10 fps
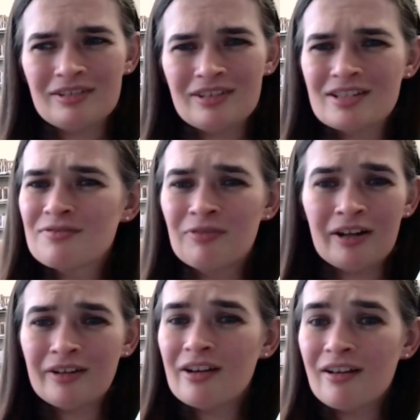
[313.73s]
this
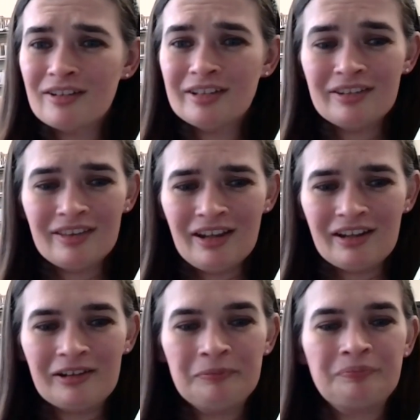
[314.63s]
very ugly
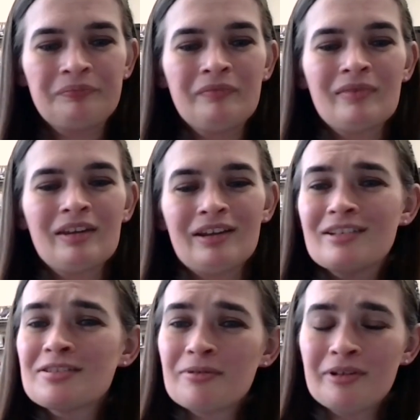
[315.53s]
thing,
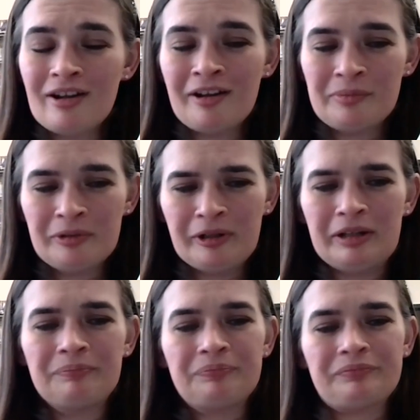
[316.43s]
and so did Anna Marie.